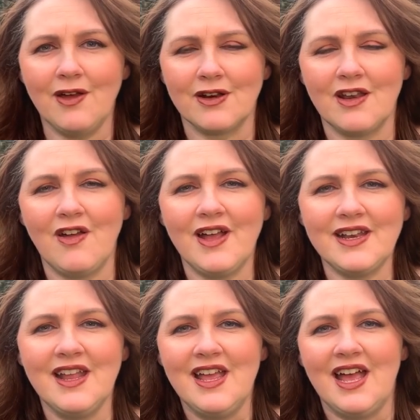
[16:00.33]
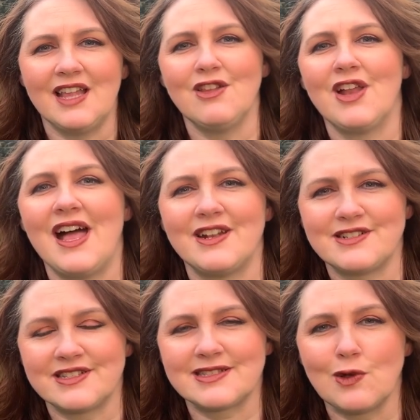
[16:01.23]
online, a lot harder
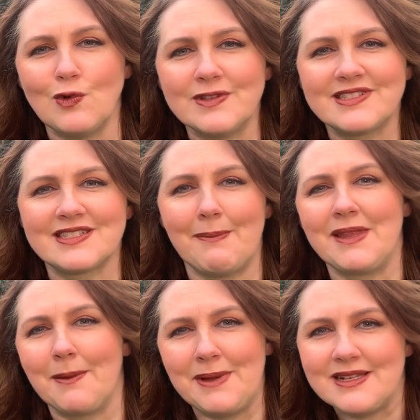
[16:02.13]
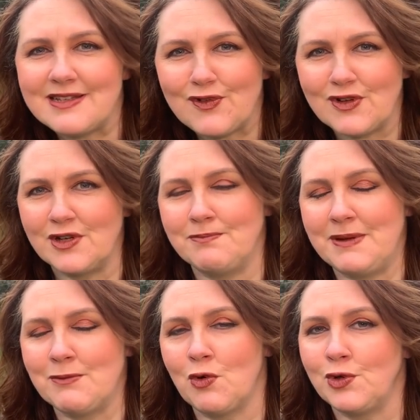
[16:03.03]
to source something a bit different and a
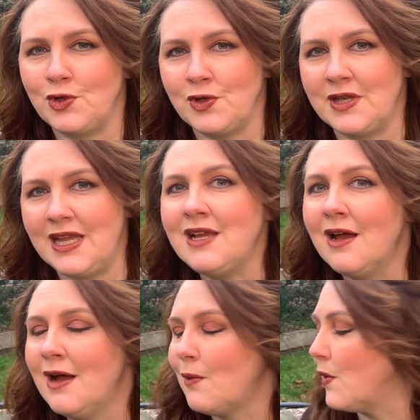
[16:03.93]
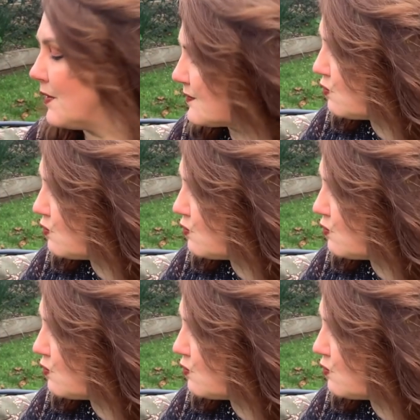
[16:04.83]
bit more unique. Whereas